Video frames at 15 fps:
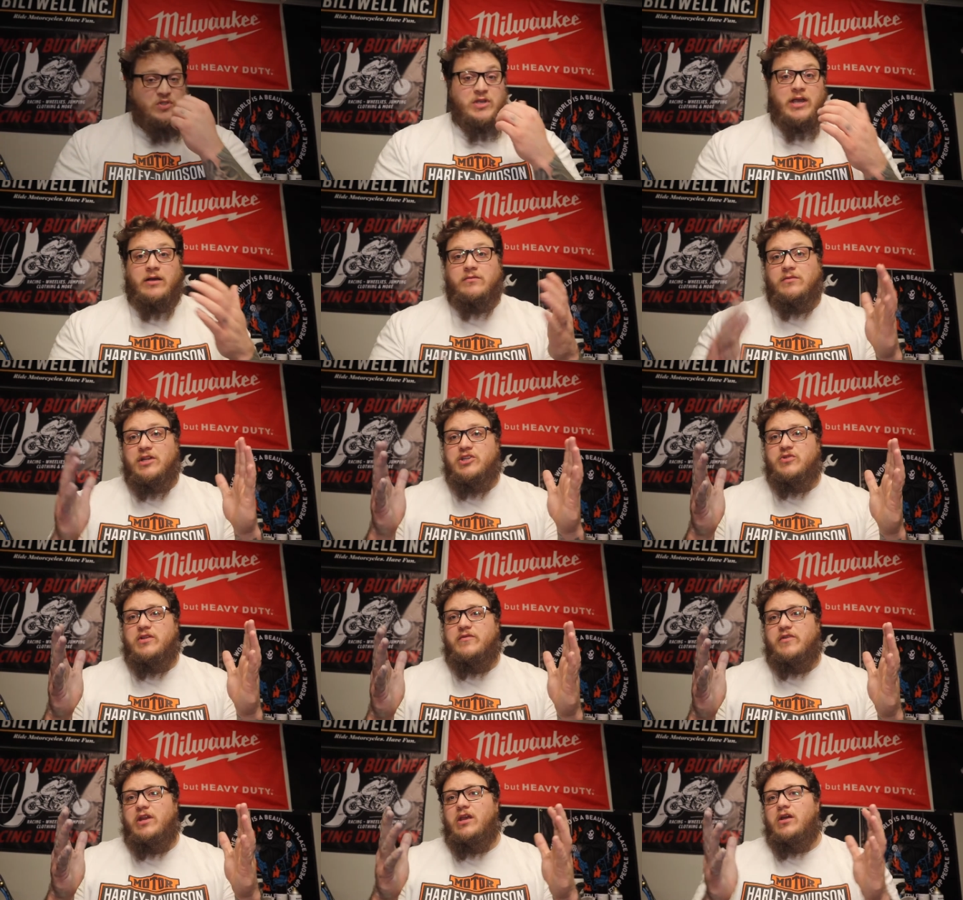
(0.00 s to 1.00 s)
So yeah, enjoy
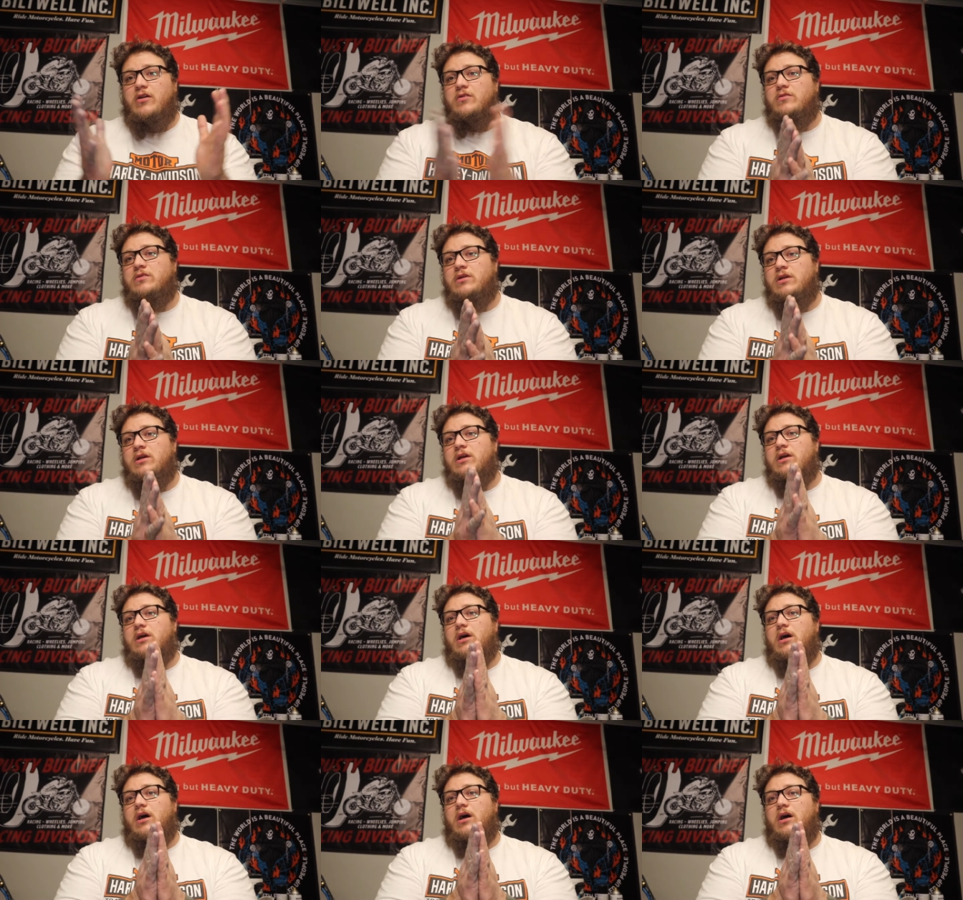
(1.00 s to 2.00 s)
the video.
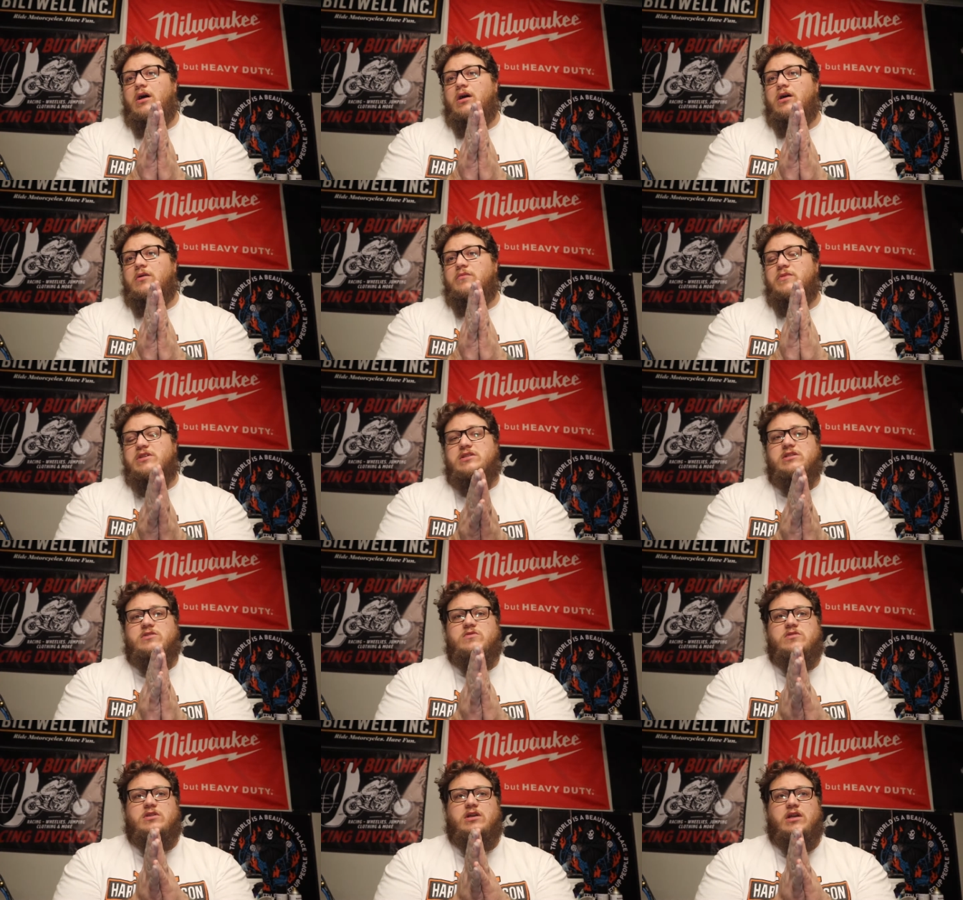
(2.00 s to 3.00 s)
Um, this
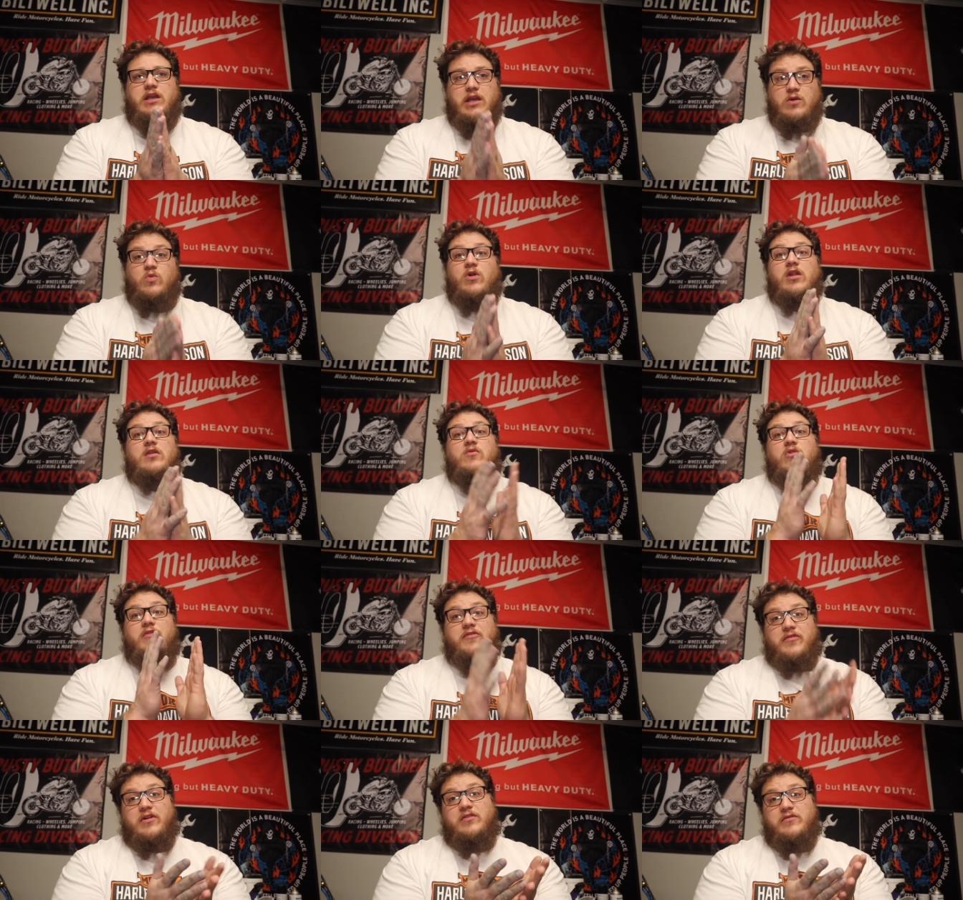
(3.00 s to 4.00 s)
is, again, one of the more
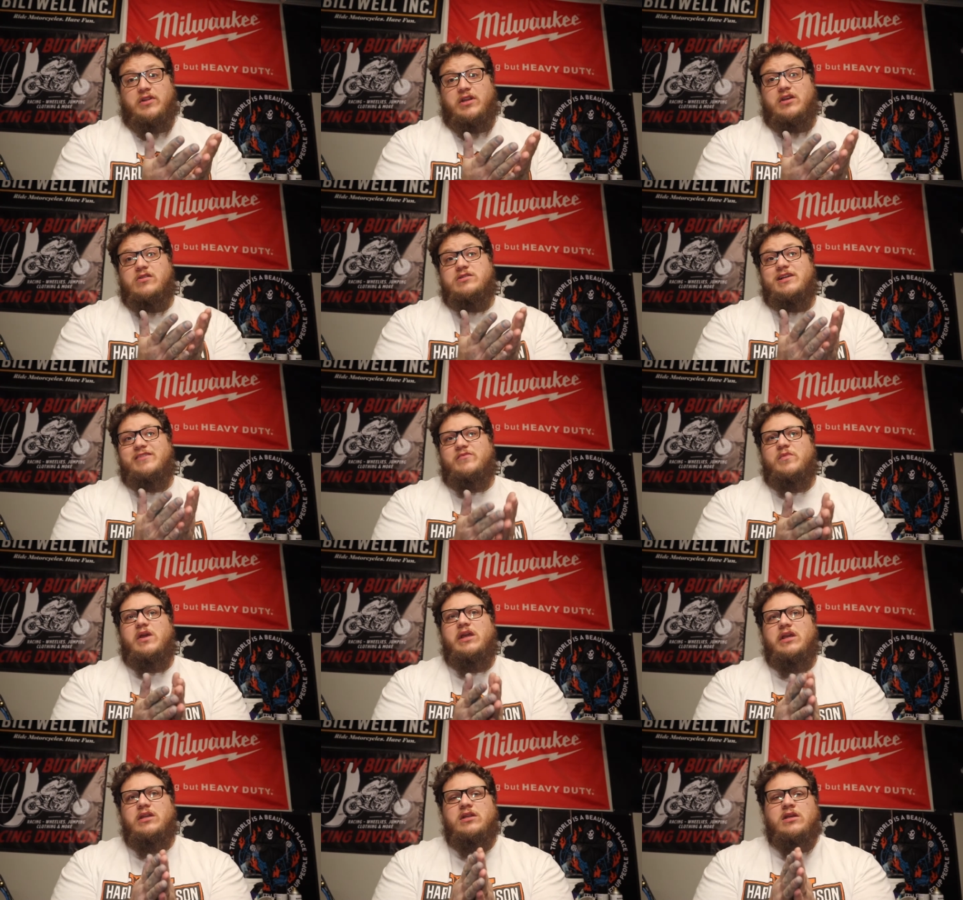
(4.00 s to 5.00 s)
fun videos I've
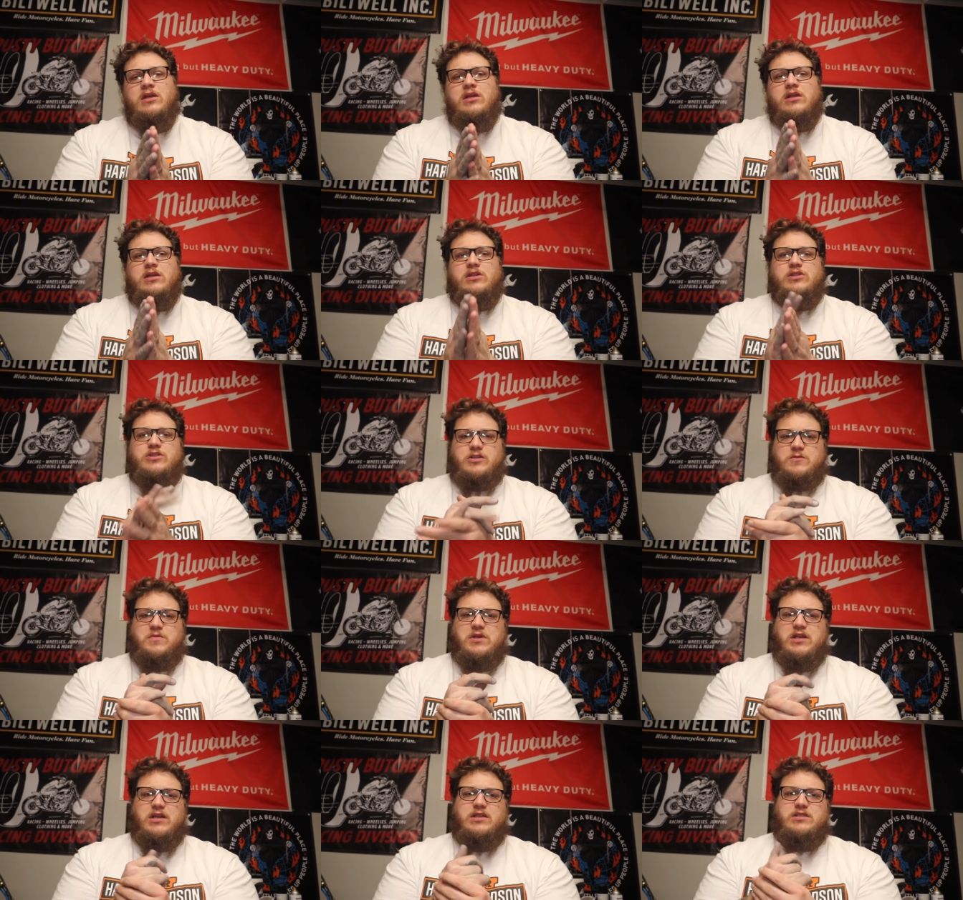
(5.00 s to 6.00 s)
made just
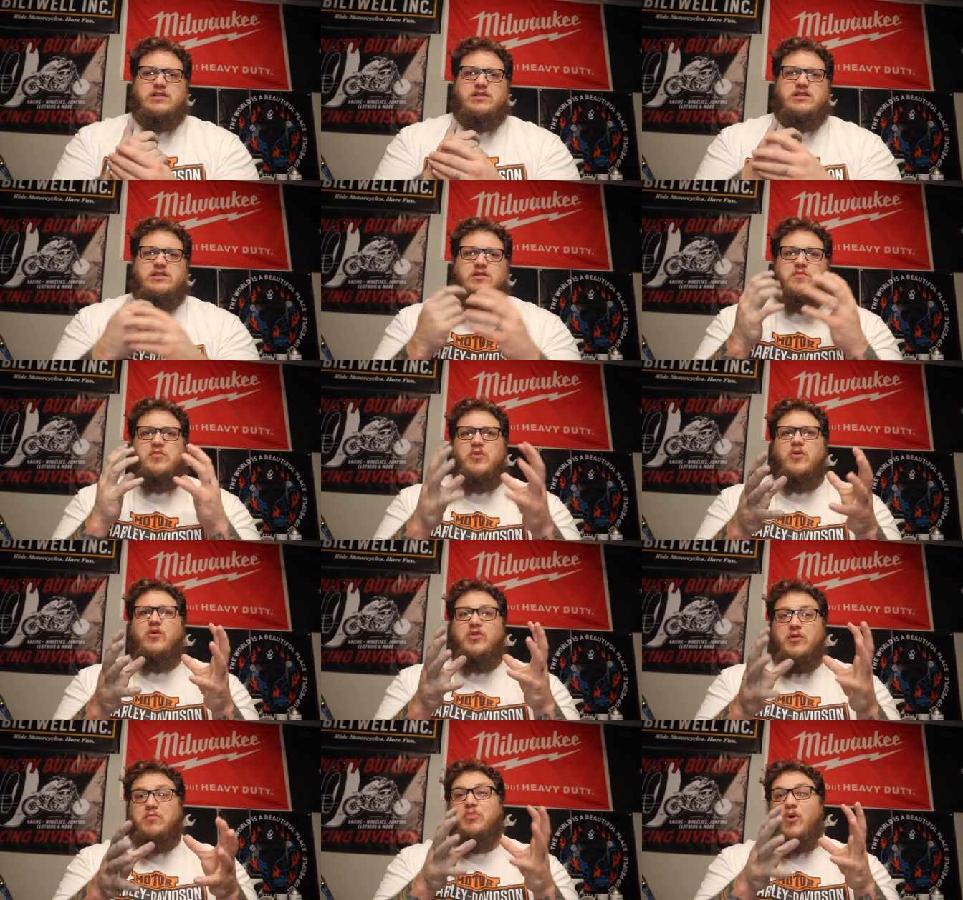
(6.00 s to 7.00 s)
because this is the
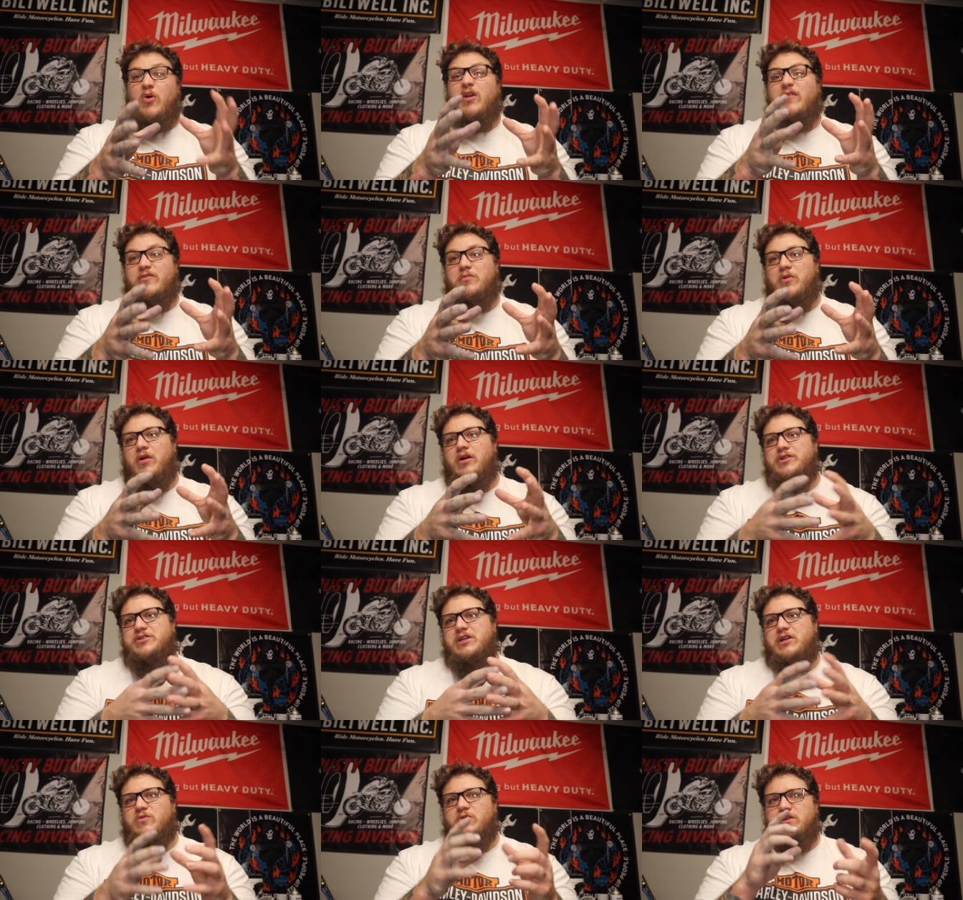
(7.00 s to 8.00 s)
bulk, the bulk of the
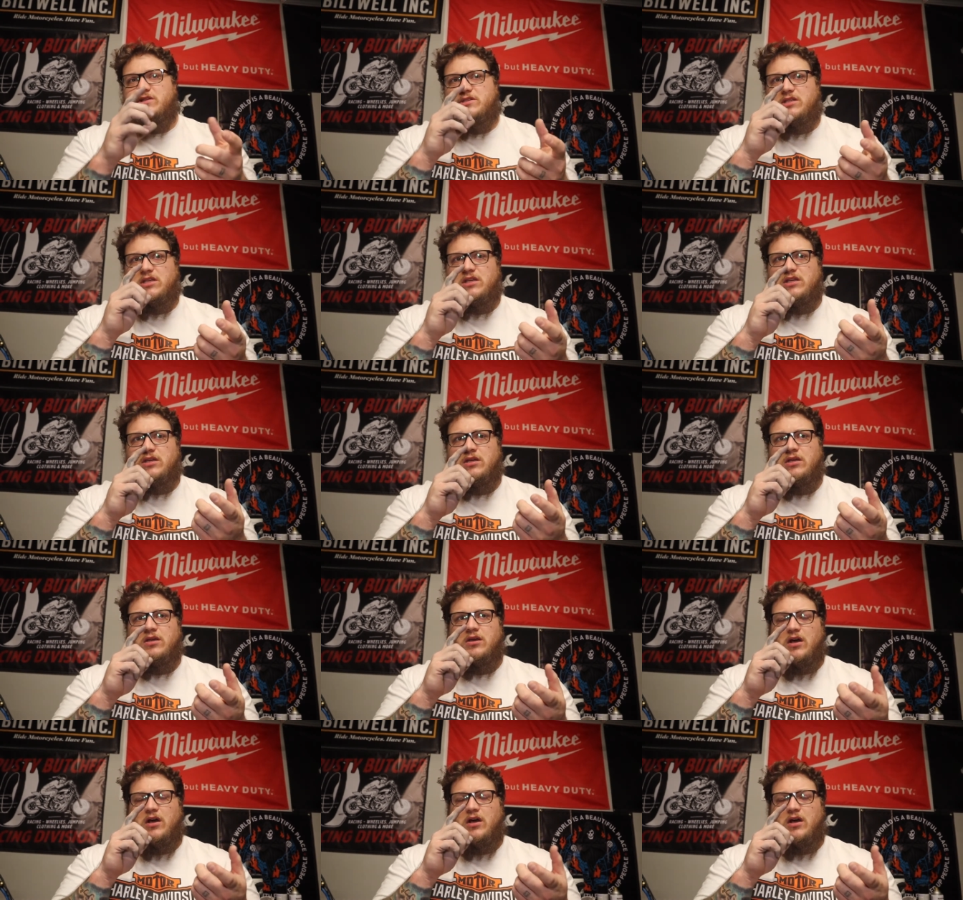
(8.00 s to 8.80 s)
project was the,